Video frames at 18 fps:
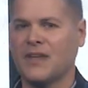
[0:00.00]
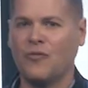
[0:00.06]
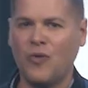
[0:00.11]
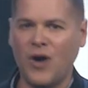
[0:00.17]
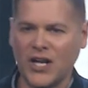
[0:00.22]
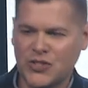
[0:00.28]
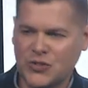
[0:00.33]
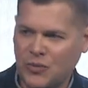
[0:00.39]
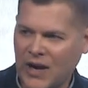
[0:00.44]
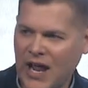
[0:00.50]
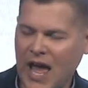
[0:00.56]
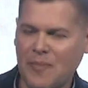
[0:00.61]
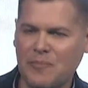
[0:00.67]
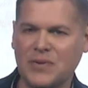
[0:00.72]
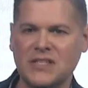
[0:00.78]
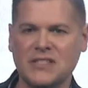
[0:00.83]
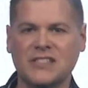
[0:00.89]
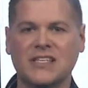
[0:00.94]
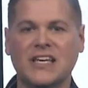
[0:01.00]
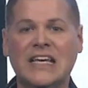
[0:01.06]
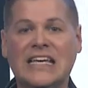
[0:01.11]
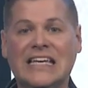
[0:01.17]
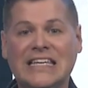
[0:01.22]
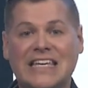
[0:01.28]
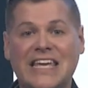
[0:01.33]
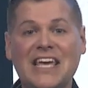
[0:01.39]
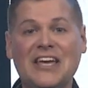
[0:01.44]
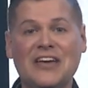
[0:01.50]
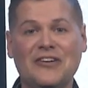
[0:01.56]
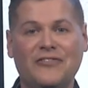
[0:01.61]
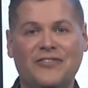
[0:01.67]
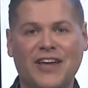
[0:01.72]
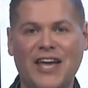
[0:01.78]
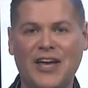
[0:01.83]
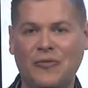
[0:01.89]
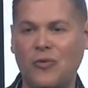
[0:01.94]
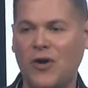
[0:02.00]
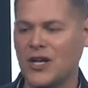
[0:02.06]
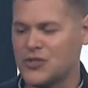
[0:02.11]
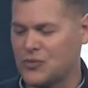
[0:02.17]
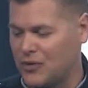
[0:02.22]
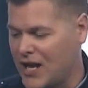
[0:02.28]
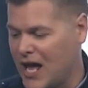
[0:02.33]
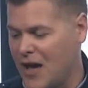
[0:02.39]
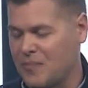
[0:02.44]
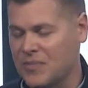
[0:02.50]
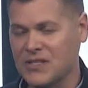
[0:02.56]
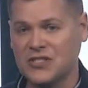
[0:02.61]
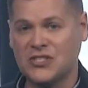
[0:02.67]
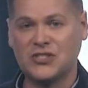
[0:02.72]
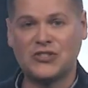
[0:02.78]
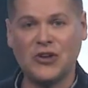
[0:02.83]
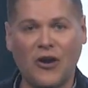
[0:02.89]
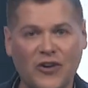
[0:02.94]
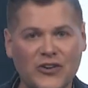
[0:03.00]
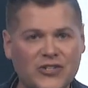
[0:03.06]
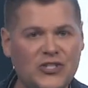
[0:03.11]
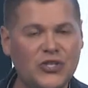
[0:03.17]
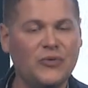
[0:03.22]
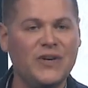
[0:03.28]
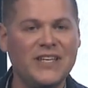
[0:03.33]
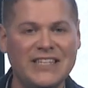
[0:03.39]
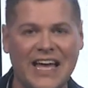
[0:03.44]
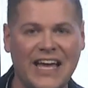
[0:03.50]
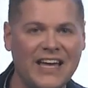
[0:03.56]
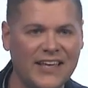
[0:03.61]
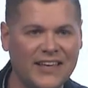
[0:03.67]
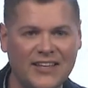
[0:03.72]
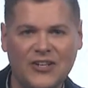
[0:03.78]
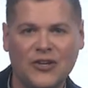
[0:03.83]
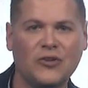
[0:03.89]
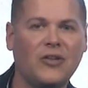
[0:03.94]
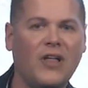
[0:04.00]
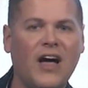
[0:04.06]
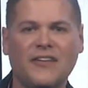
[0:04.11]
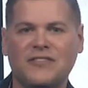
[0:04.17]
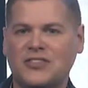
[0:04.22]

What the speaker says: Watch what happens. Give and watch what happens. Start doing that in your life,